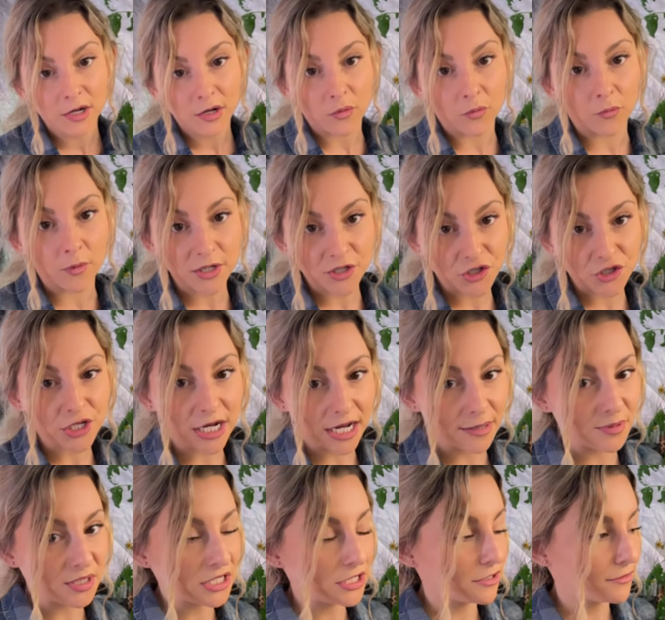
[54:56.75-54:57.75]
what should I
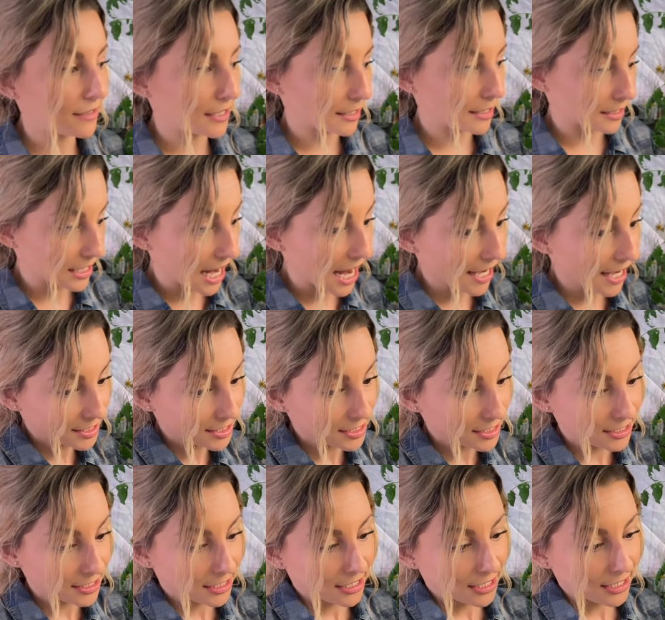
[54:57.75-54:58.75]
be doing
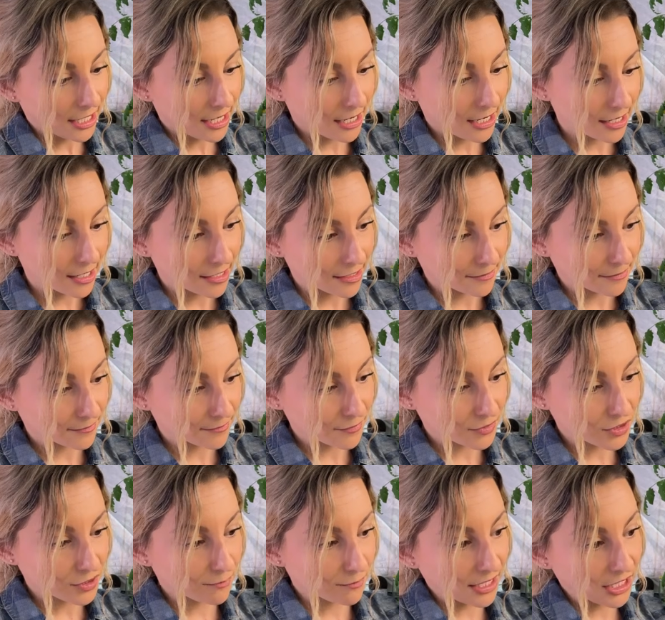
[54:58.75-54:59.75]
next
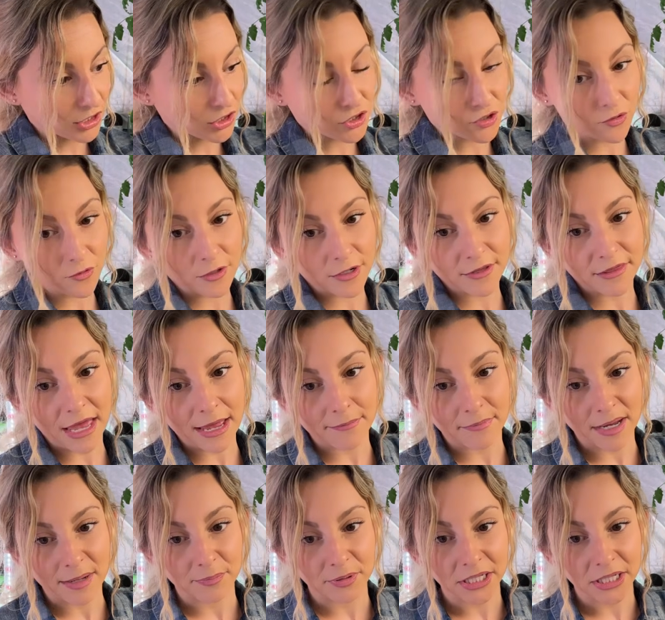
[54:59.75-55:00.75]
to make sure that
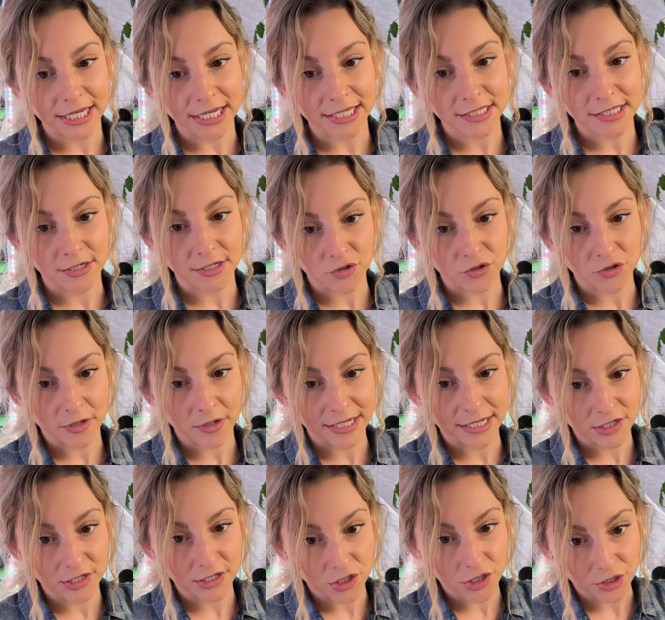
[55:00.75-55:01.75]
my plants can
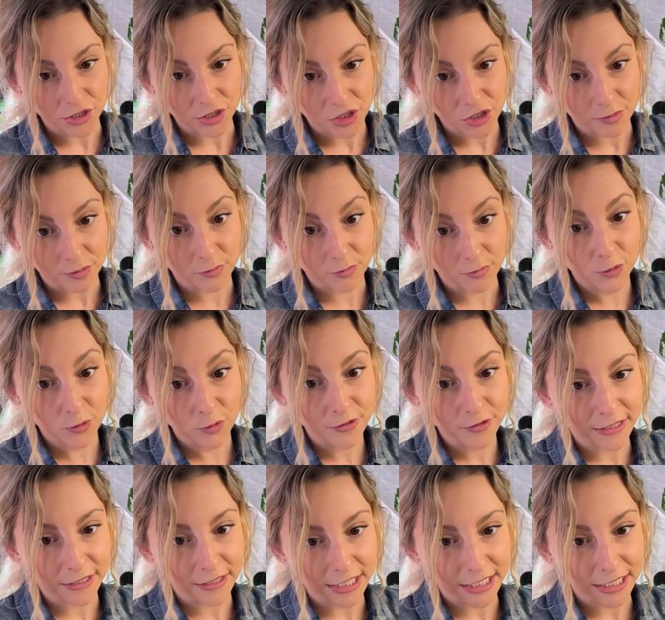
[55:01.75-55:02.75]
transition
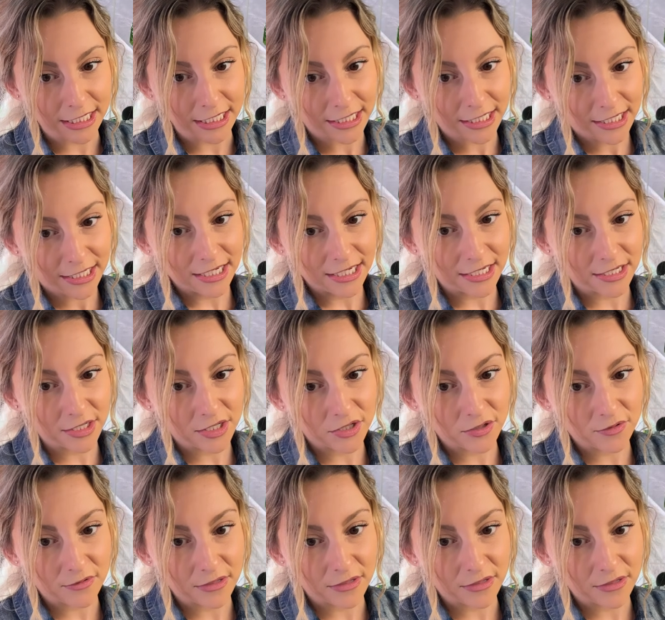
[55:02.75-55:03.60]
smoothly into